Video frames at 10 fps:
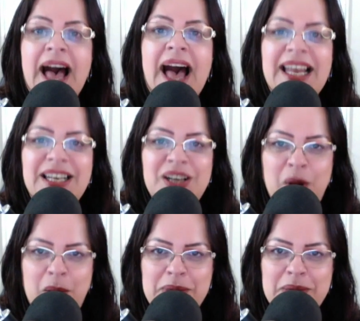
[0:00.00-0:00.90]

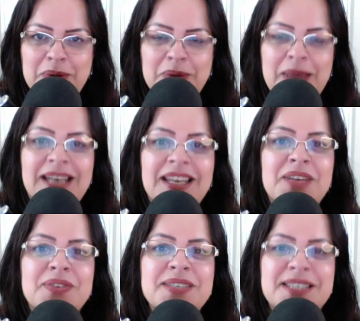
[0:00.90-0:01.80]
uncopyable, and
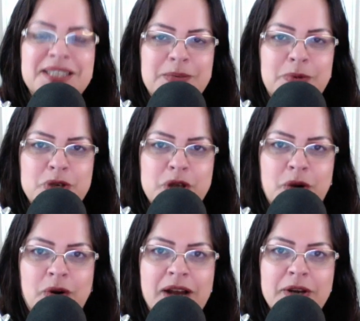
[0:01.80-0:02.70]
irresistible to
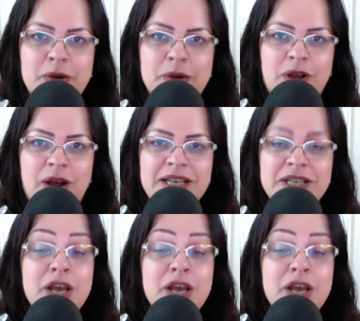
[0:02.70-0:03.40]
your ideal client.